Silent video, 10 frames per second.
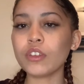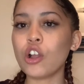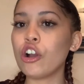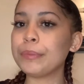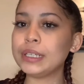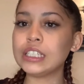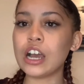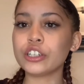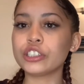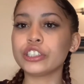army
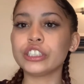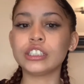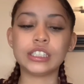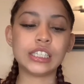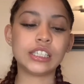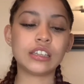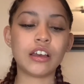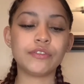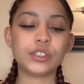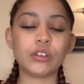doctors and
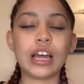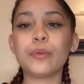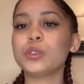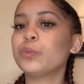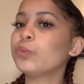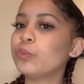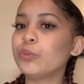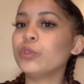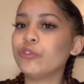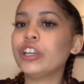stuff, so that was
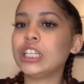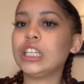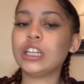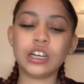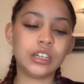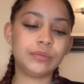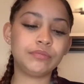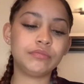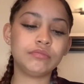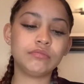really a
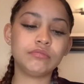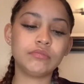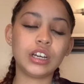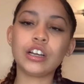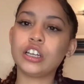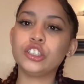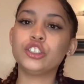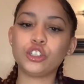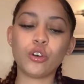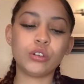good
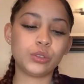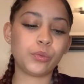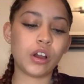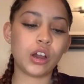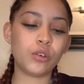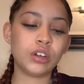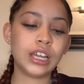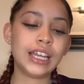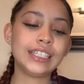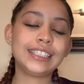show as well.
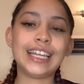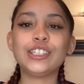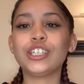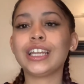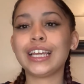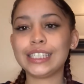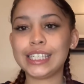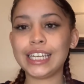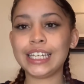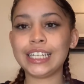Station
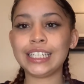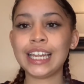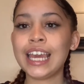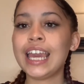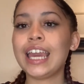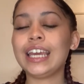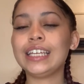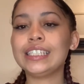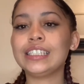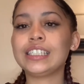19
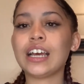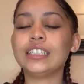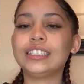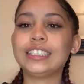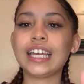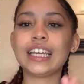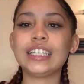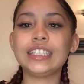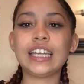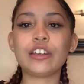is a
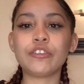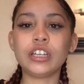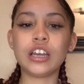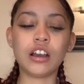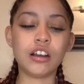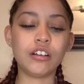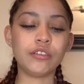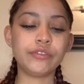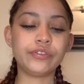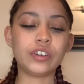secondary
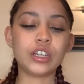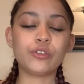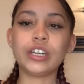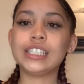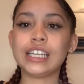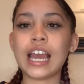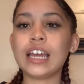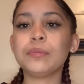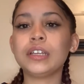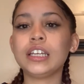of Grey's
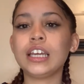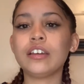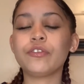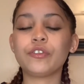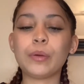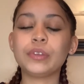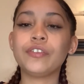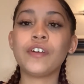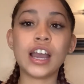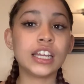Anatomy from the
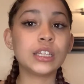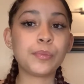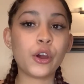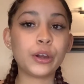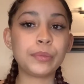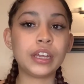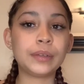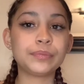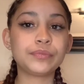fire department.